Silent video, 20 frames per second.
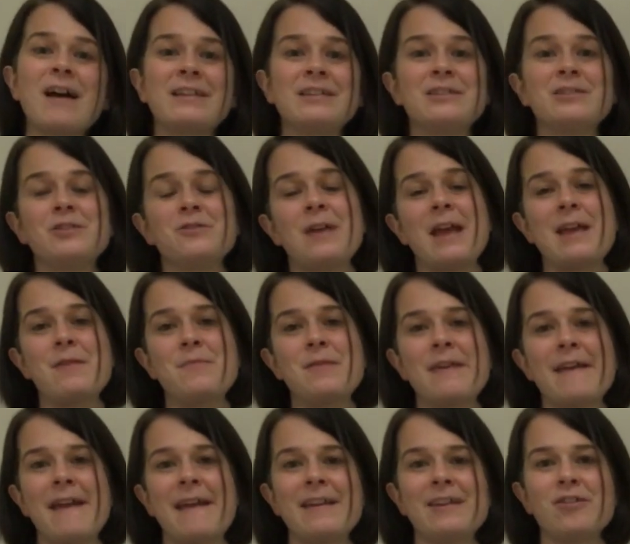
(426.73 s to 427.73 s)
on to do
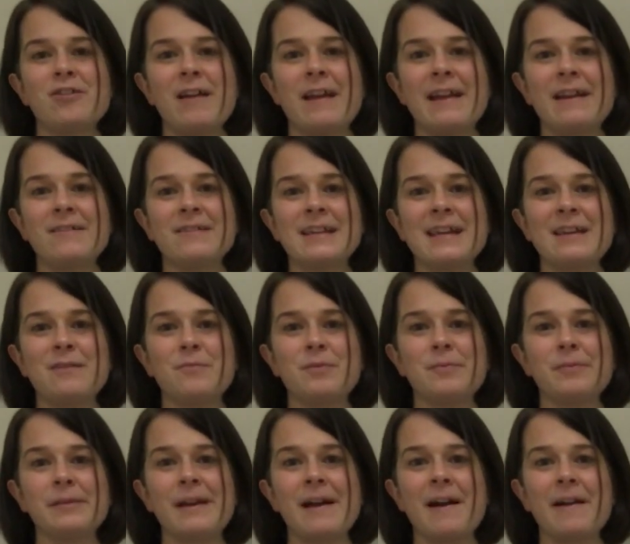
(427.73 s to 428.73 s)
APA in your annotated
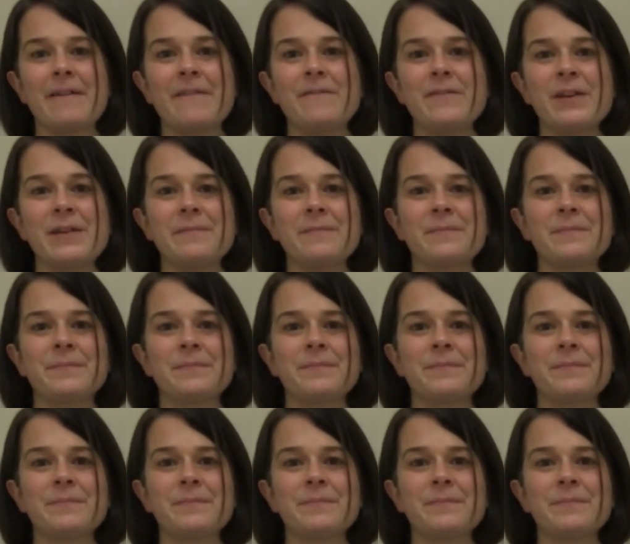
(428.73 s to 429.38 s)
bibliography.